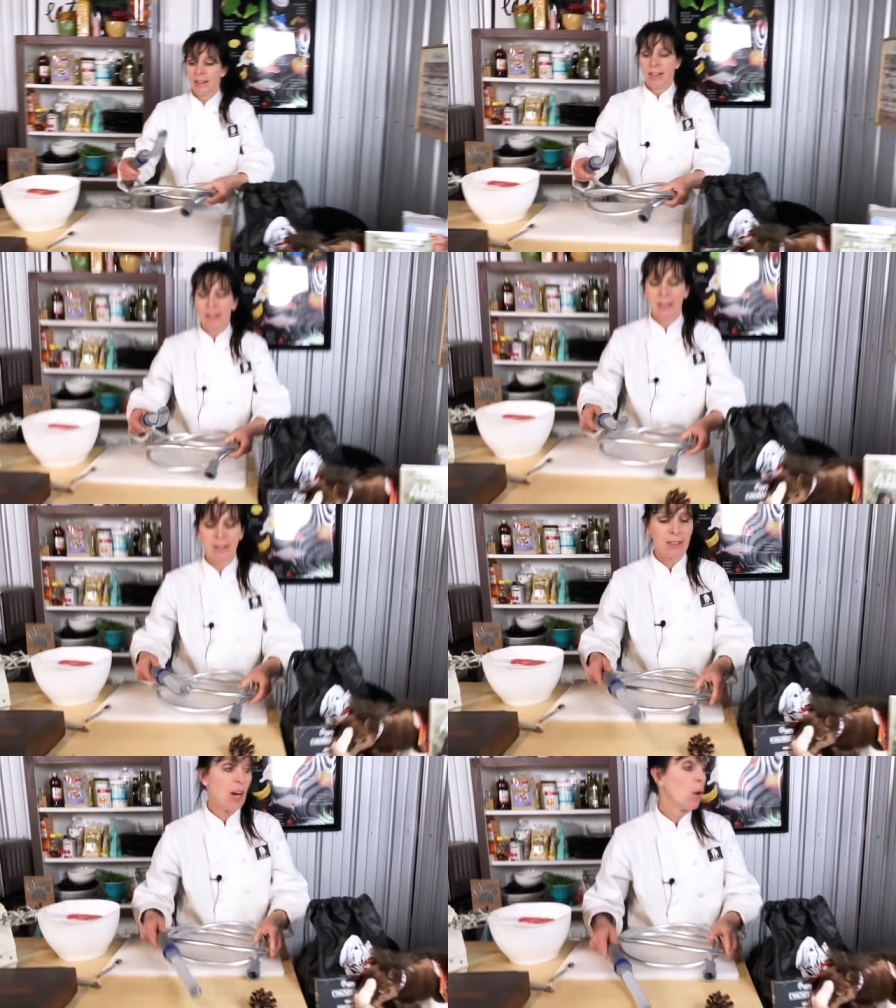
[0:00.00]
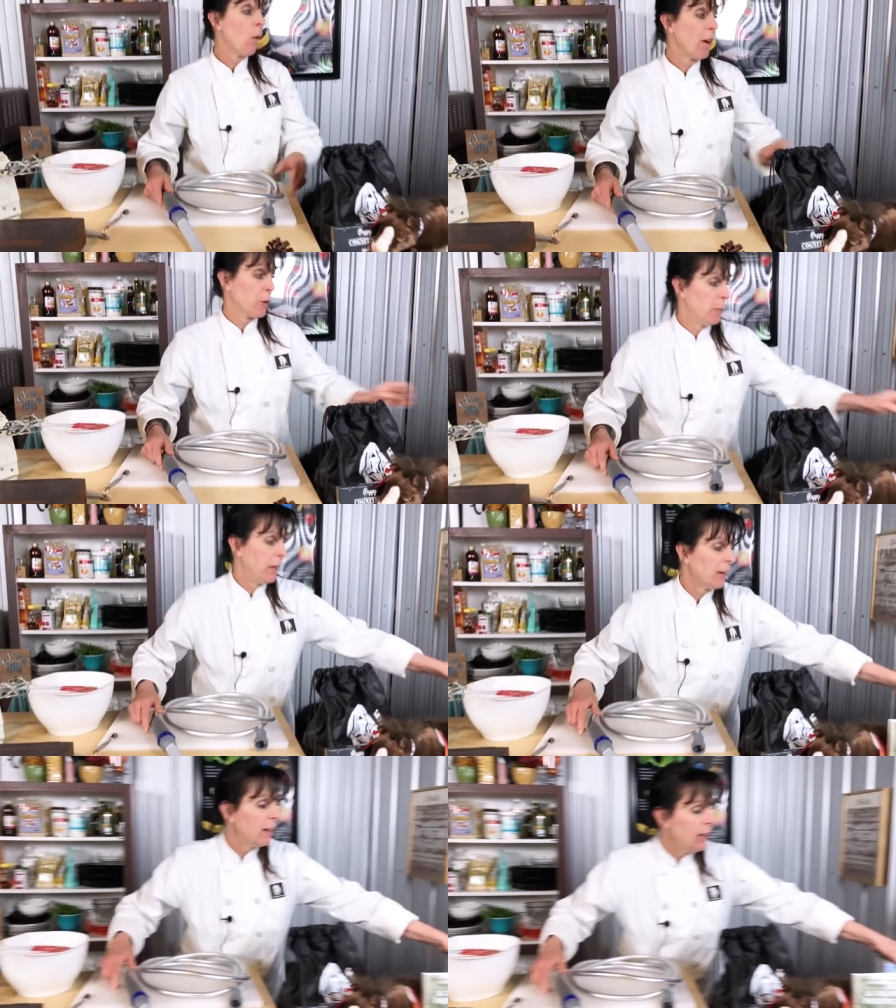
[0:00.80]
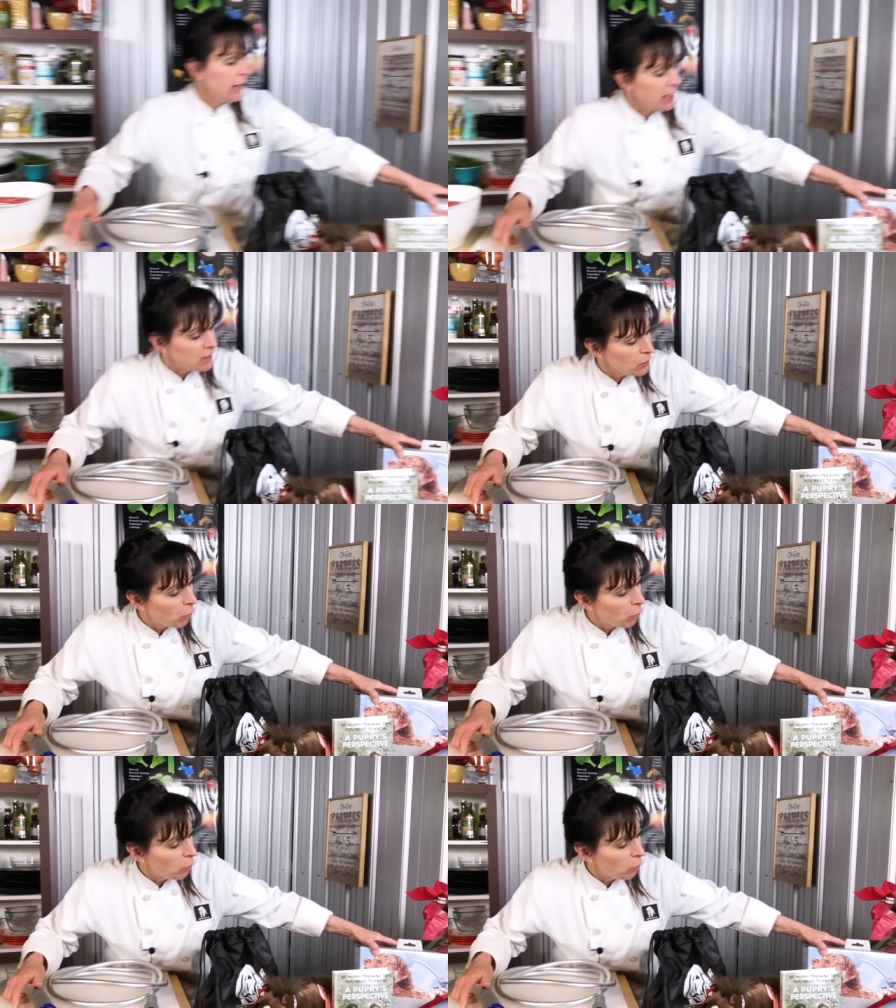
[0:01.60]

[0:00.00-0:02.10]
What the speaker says: is our water pick. It's the